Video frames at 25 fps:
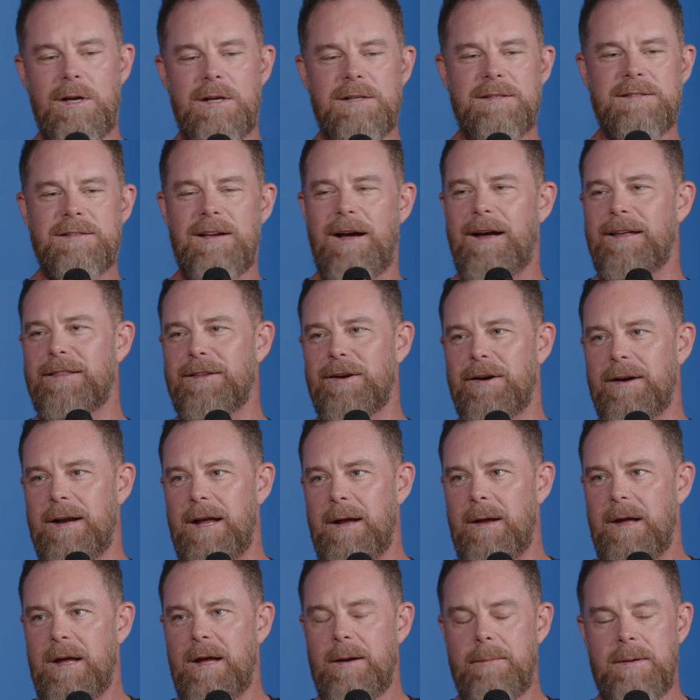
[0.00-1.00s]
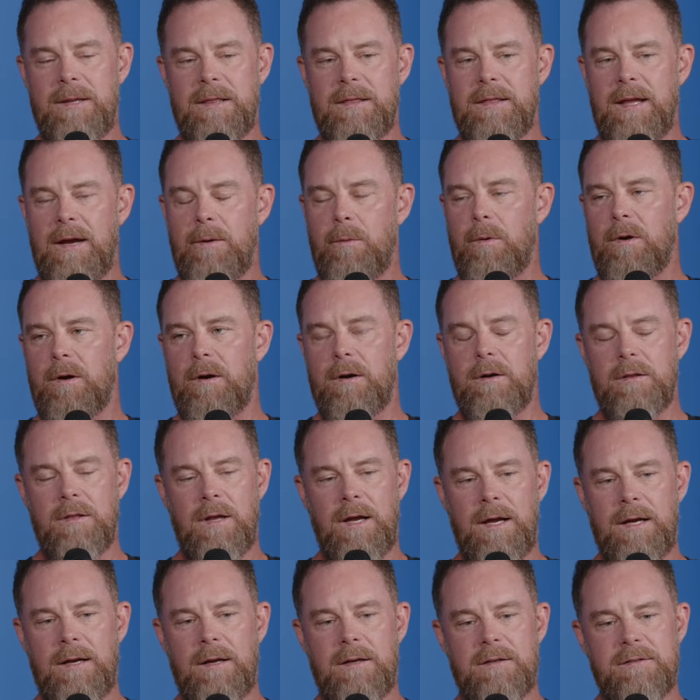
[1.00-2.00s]
sign their name. I mean, they were
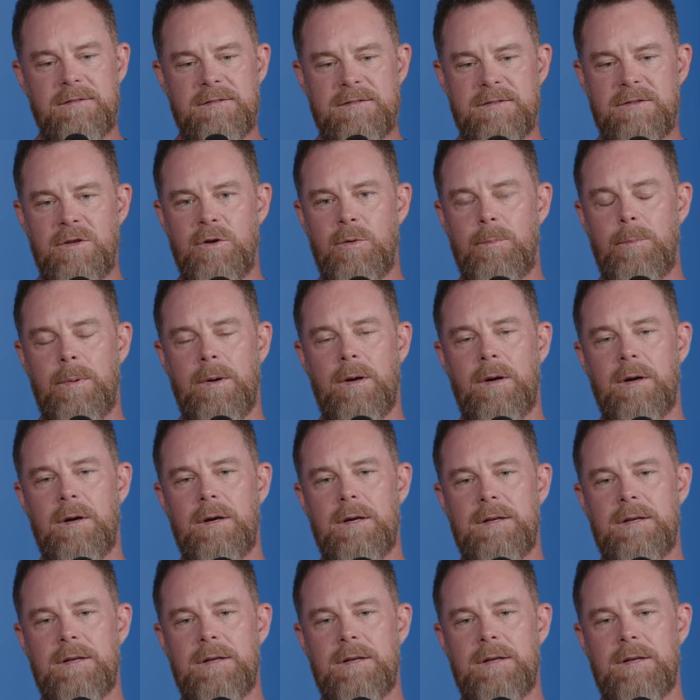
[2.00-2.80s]
like super